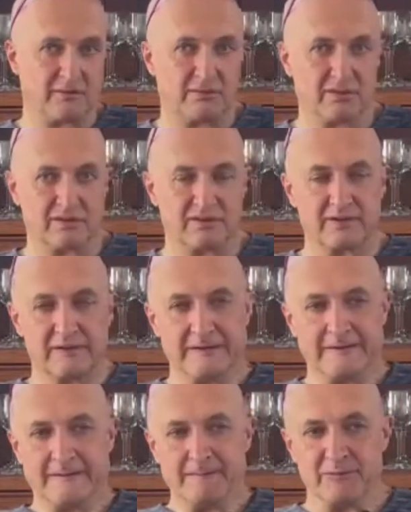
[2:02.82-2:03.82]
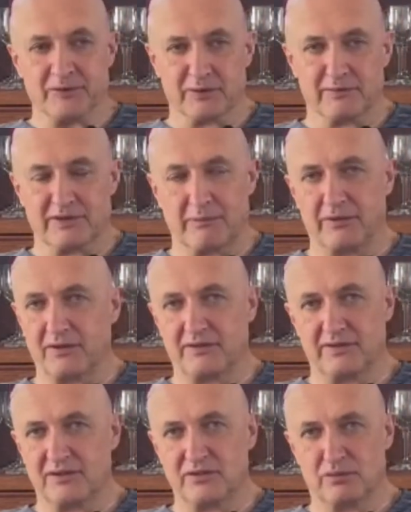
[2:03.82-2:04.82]
implants. So if something
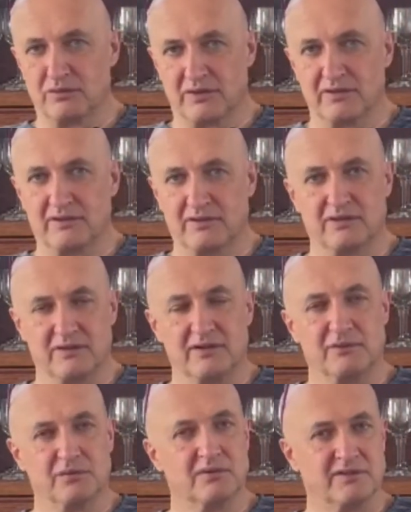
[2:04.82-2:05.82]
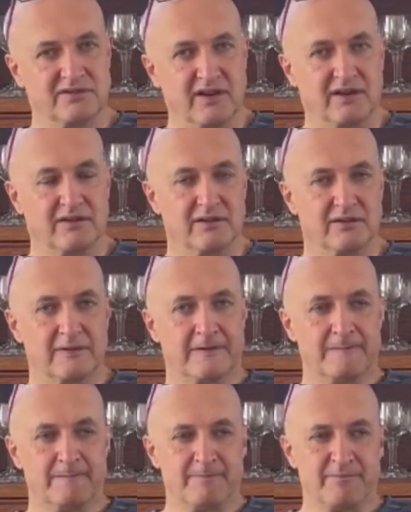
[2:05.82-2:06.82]
is in 2 years, it will stay there.
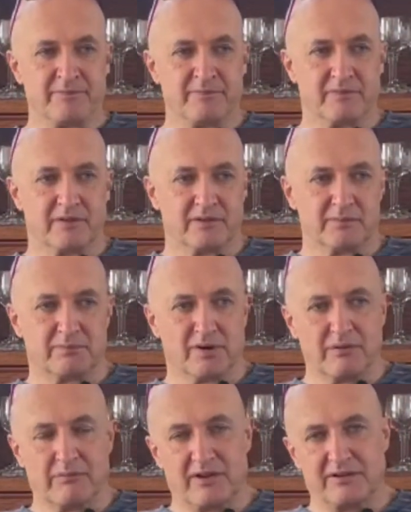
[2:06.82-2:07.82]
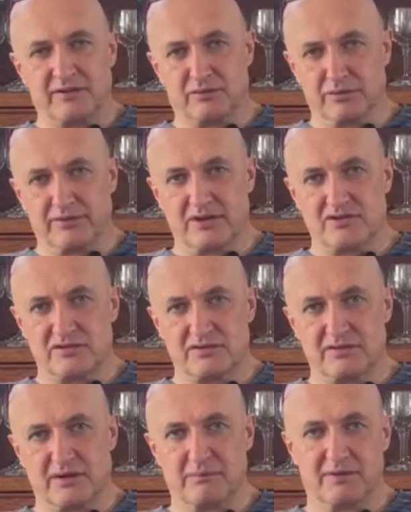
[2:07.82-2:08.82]
Problem that the two-stage
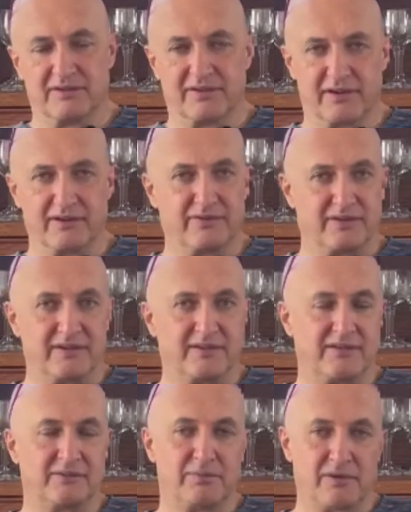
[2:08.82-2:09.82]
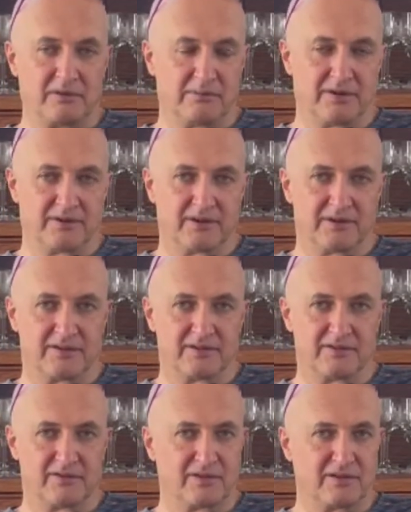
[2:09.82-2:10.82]
implants have is this peri-implantitis.
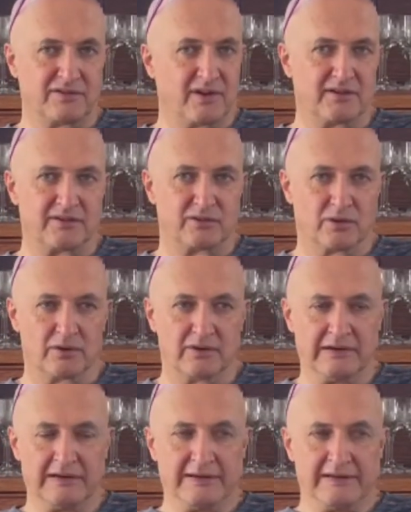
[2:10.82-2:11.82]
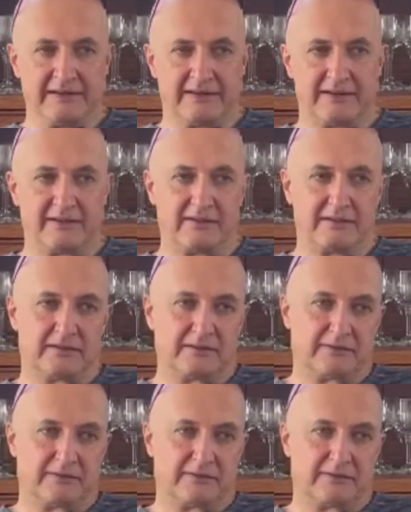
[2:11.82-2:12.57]
It's a very sad story that